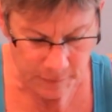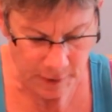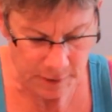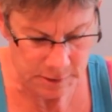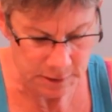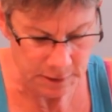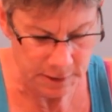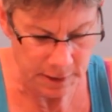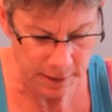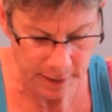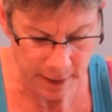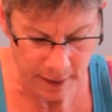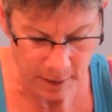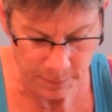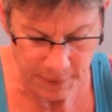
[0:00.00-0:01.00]
nicely dyed
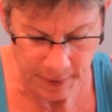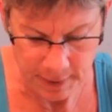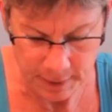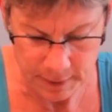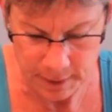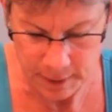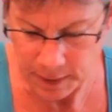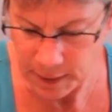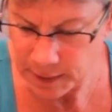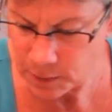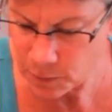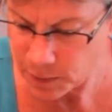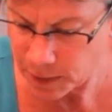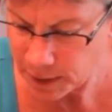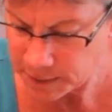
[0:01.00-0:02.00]
alpaca,
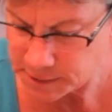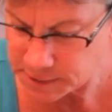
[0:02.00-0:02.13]
anywhere I